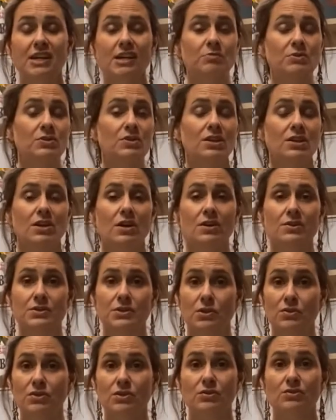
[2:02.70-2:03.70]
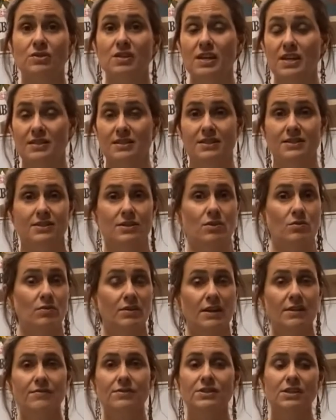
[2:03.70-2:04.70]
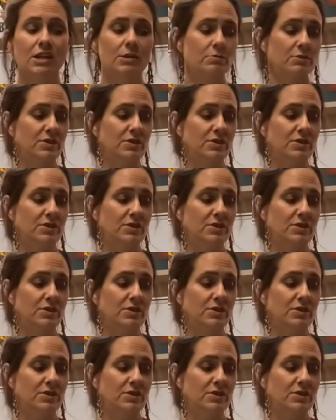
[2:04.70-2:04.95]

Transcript: you can also use this. So whatever type